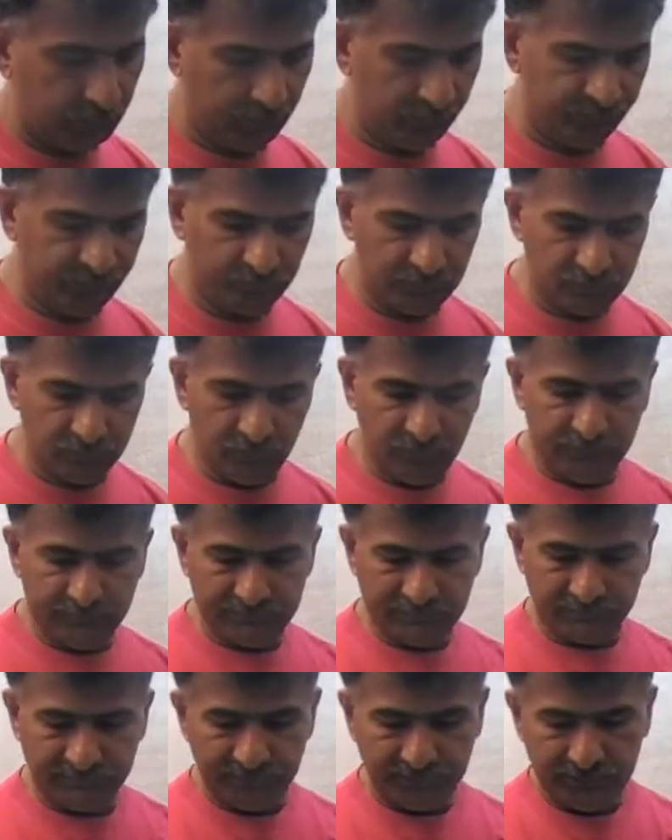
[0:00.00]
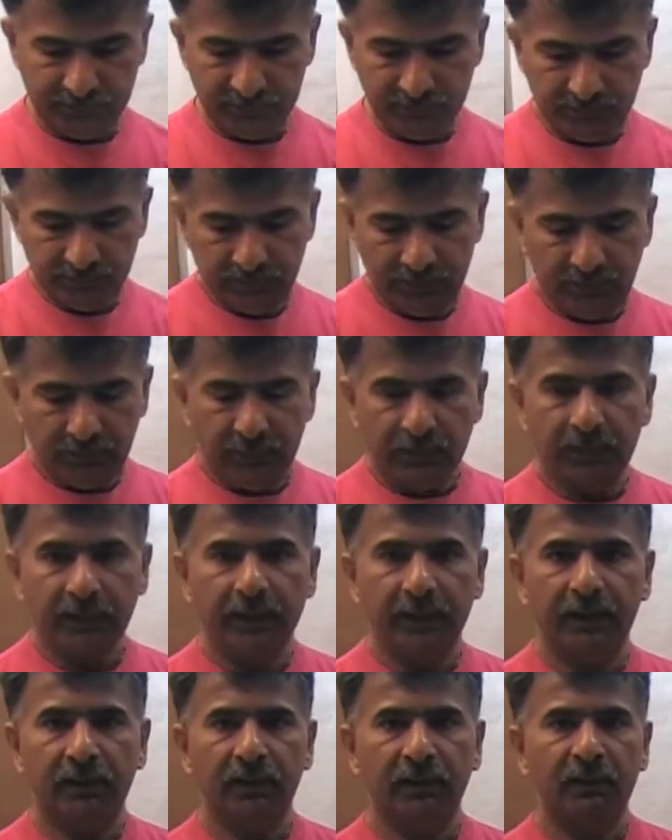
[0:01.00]
is actually something
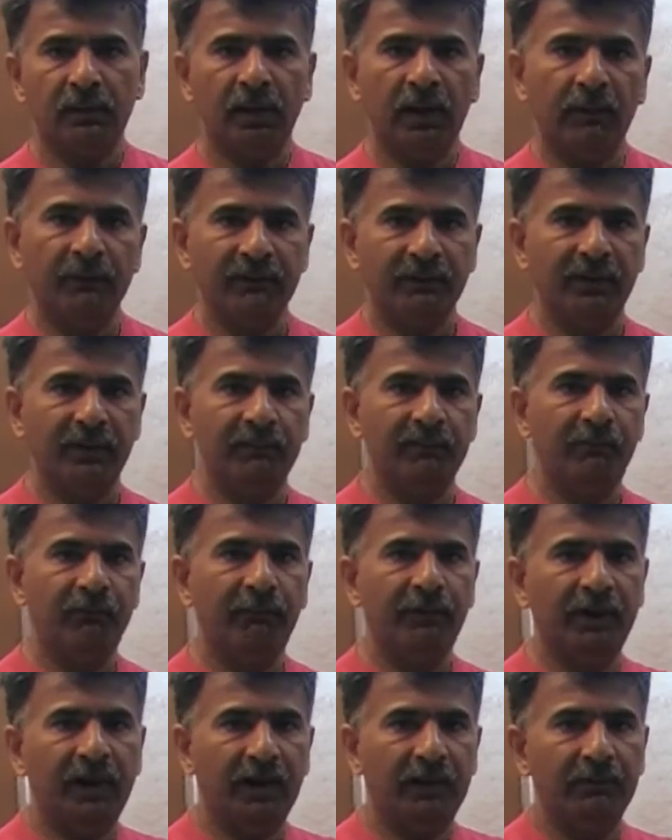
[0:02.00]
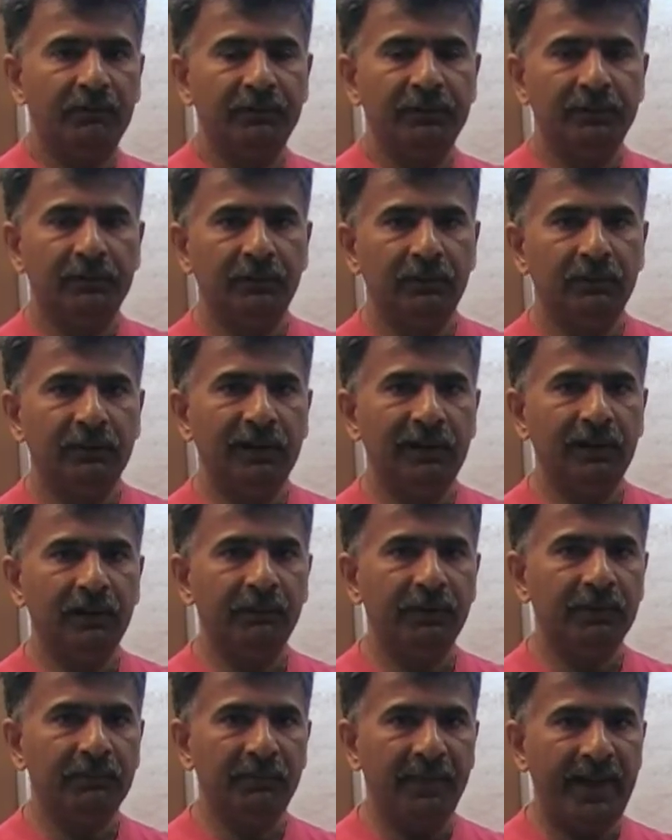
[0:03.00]
that crops up when I'm dealing
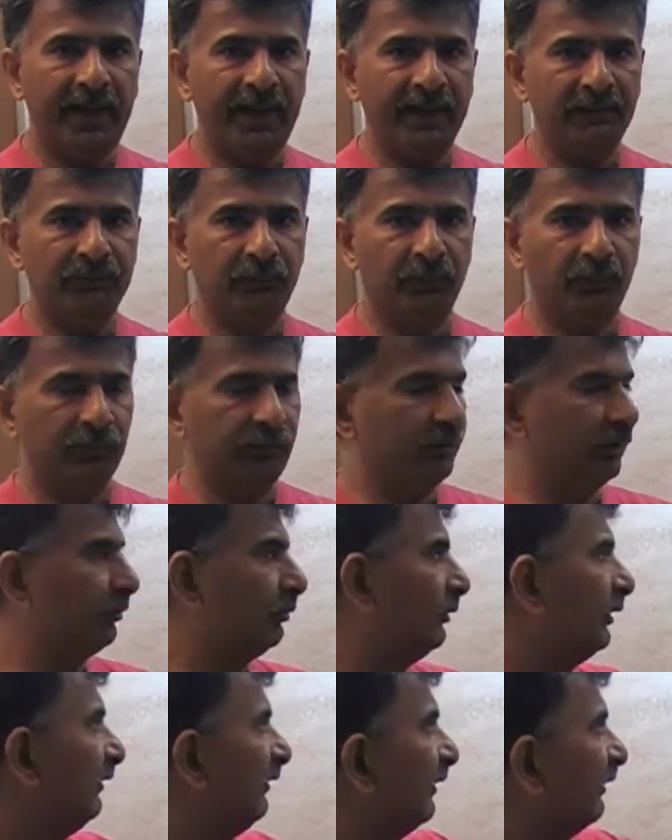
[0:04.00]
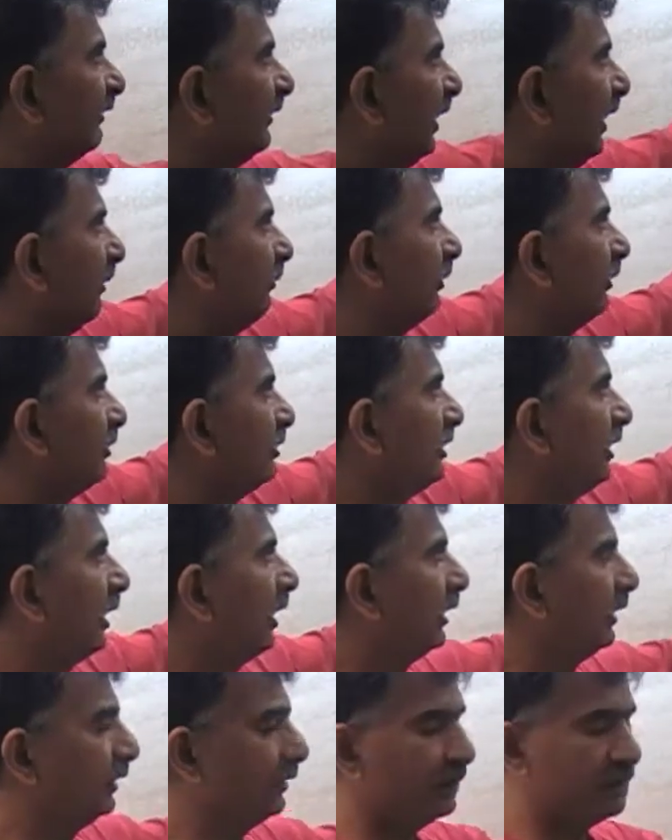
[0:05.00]
with math portion of this exam, the
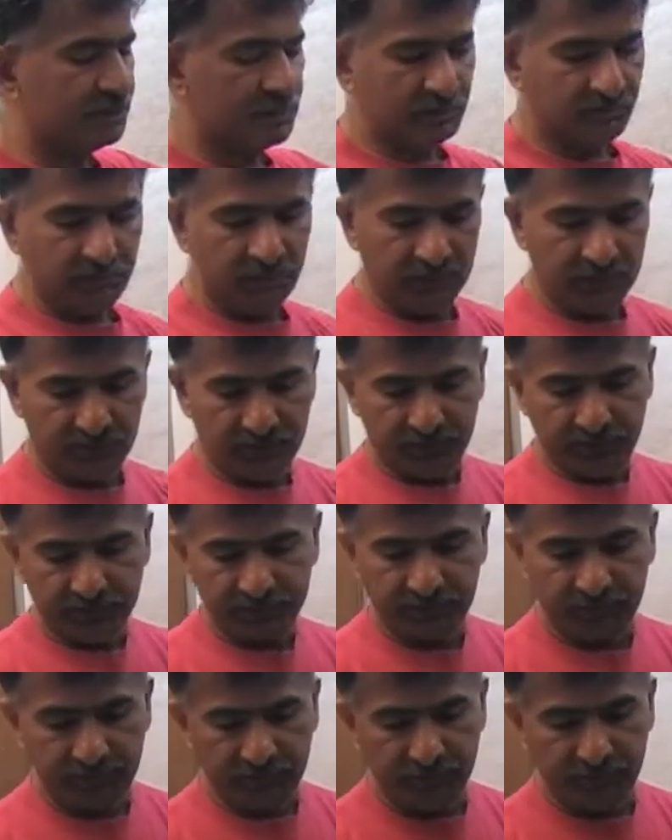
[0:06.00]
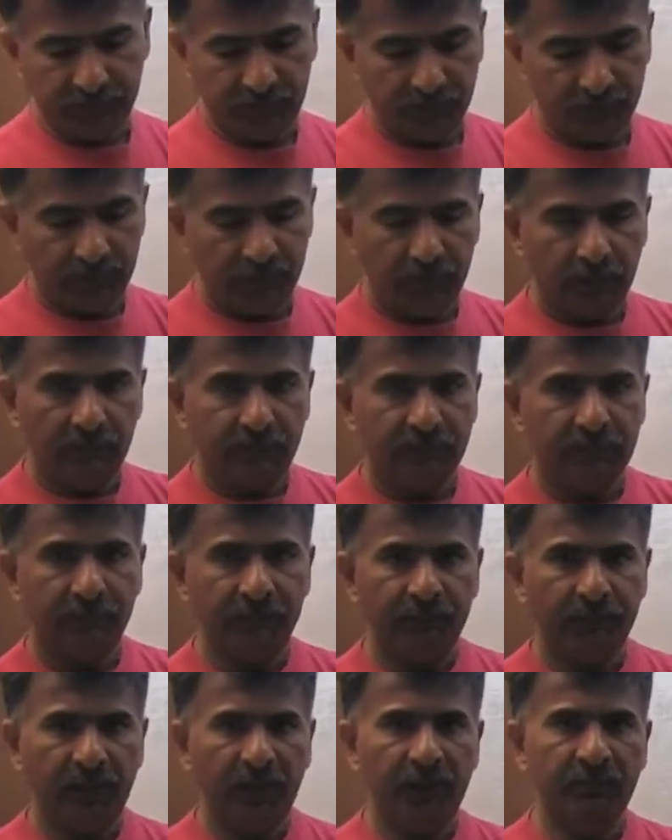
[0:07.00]
GRE, the GMAT and the SAT.
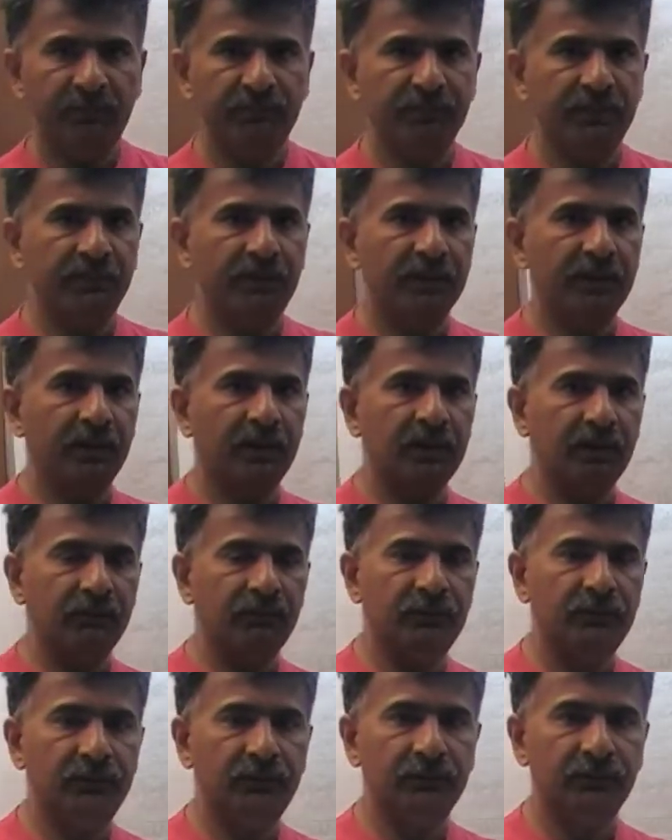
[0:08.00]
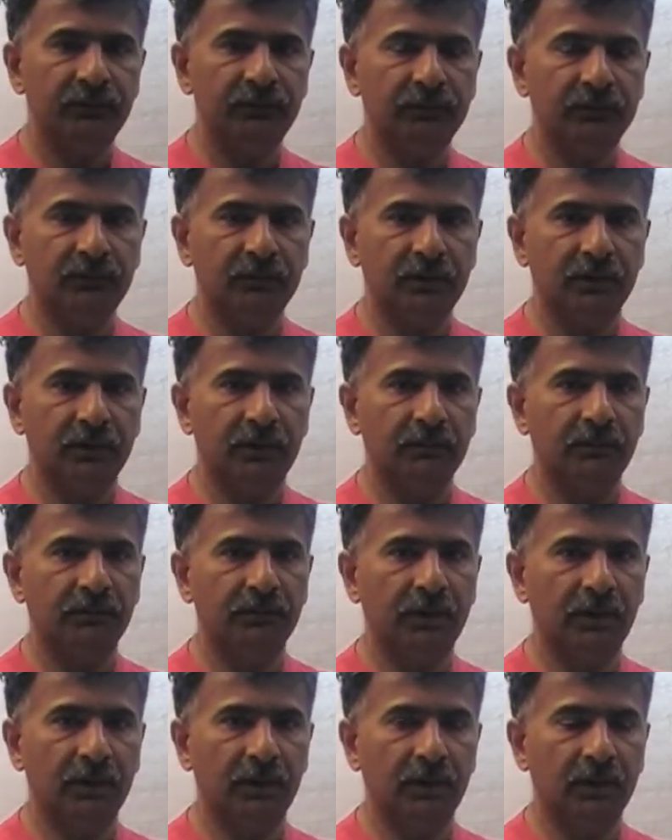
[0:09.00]
Sometimes people get confused uh,
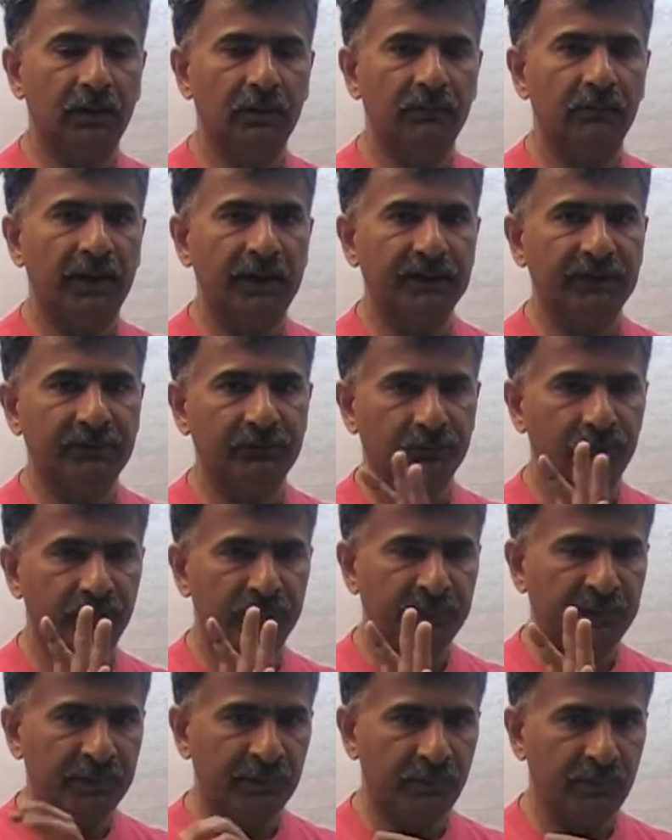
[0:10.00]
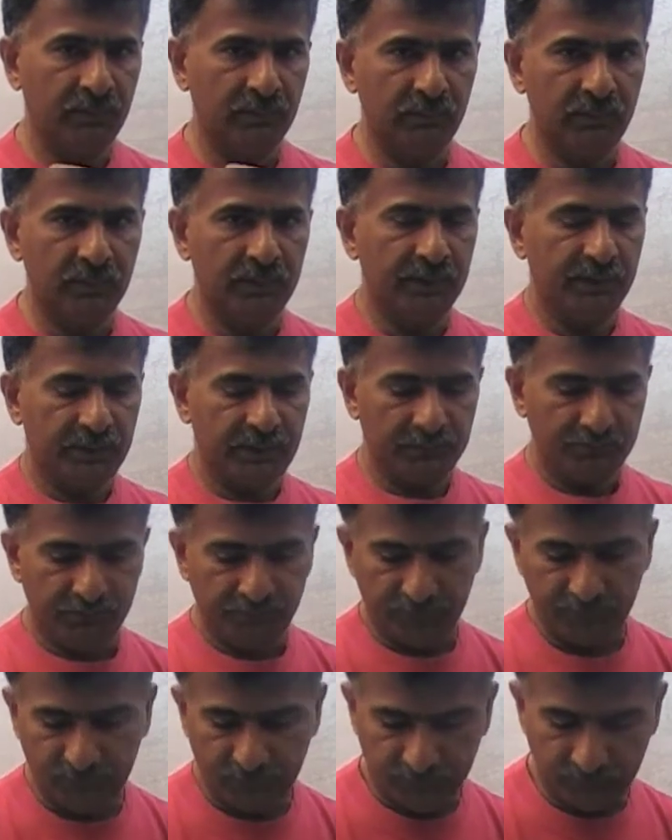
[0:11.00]
uh, by this particular word that, I'm,
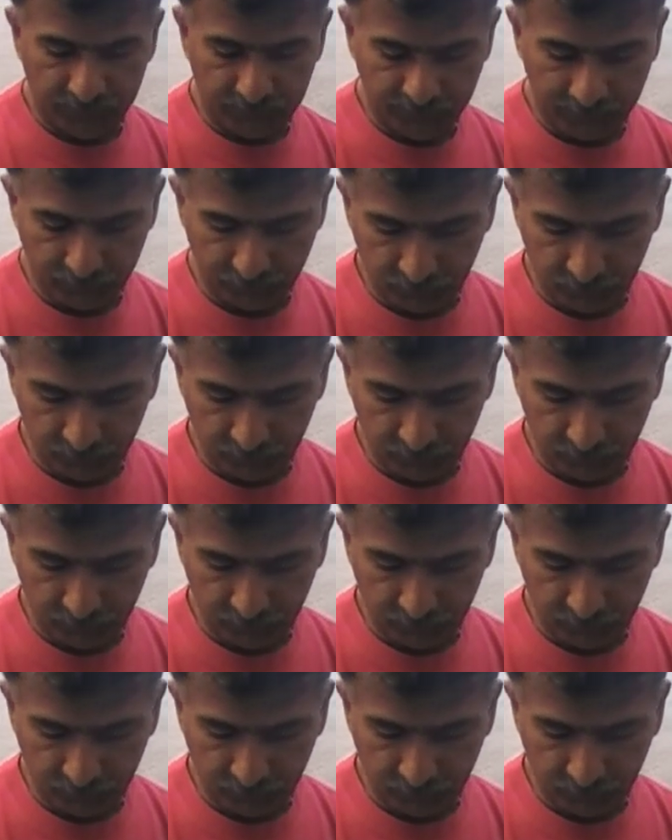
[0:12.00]
that, that I want to